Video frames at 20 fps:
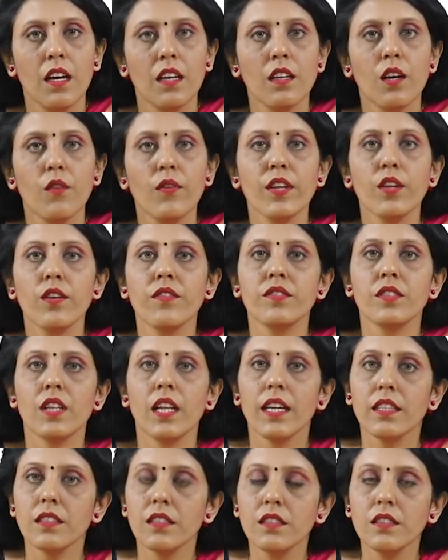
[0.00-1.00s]
Now, when you've
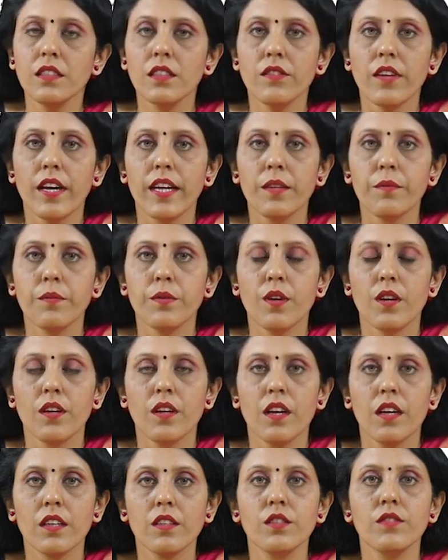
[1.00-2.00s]
selected the right
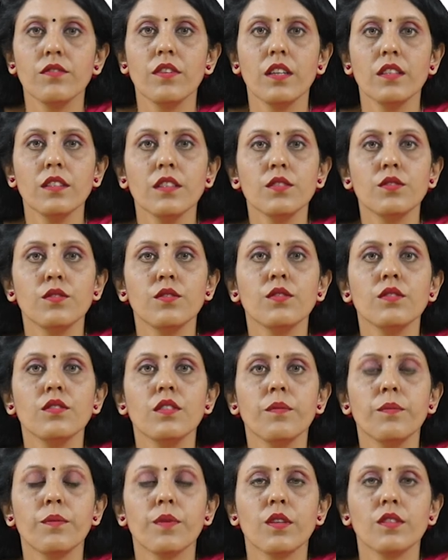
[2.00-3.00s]
product, you've understood
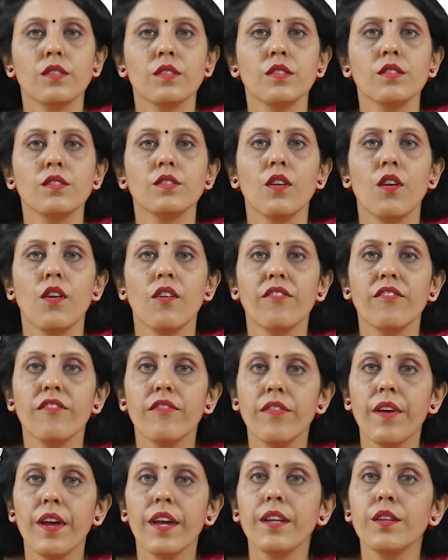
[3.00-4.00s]
the process
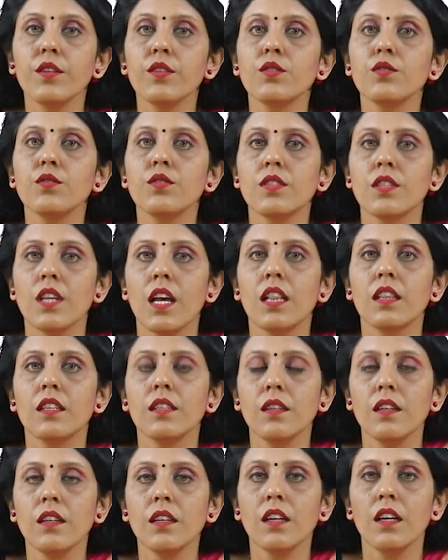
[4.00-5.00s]
of where do you sell
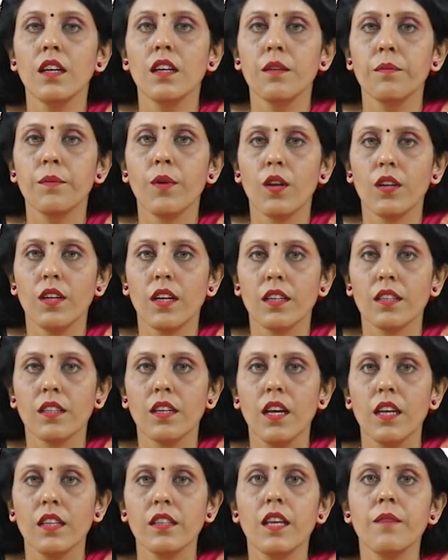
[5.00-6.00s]
the product.
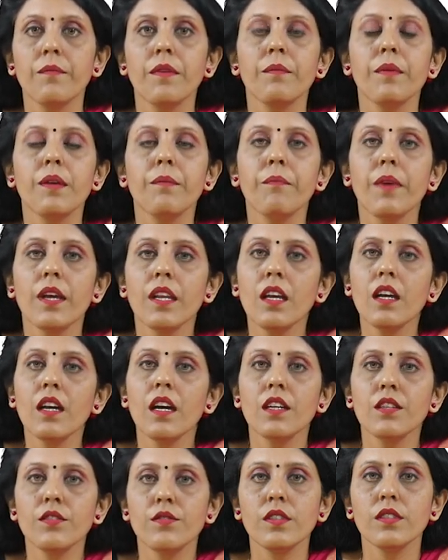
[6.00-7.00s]
There may be many
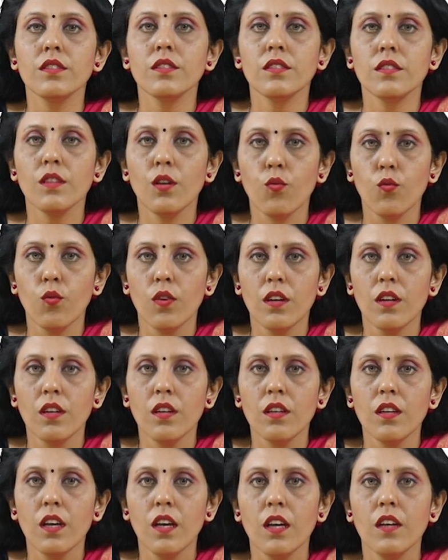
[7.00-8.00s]
countries in the
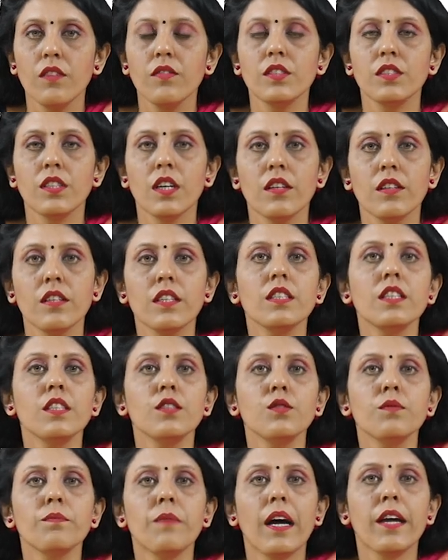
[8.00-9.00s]
world which are ready
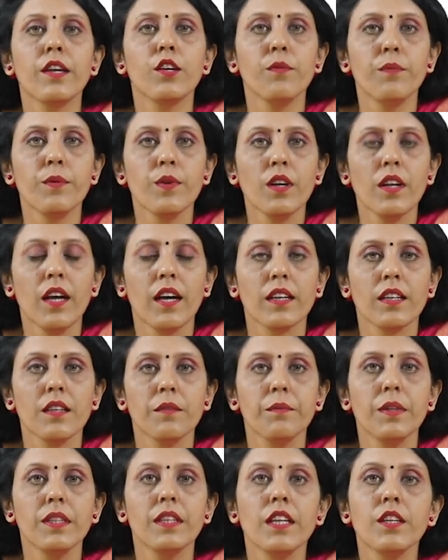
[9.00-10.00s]
to buy your product,
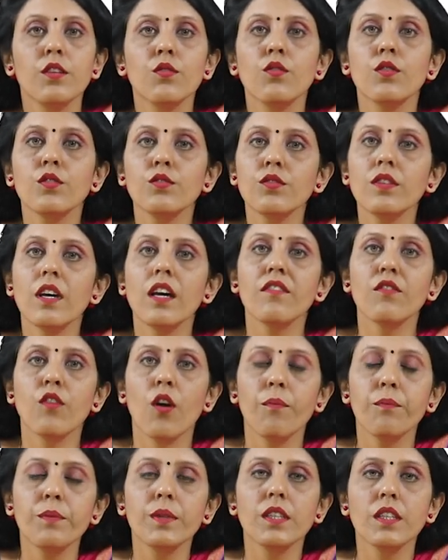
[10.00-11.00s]
but then you also have
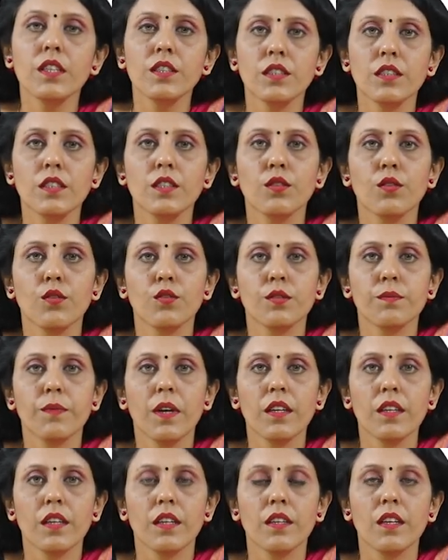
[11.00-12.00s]
competition in those
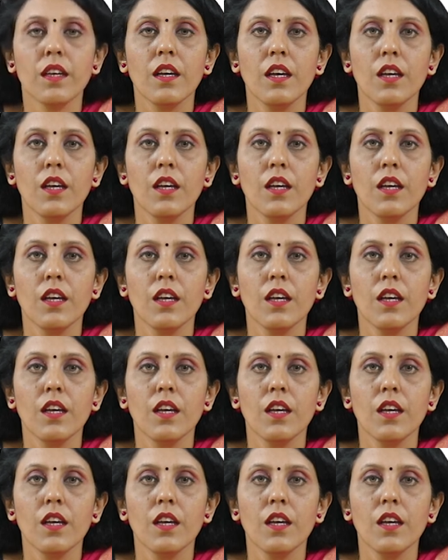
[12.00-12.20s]
markets.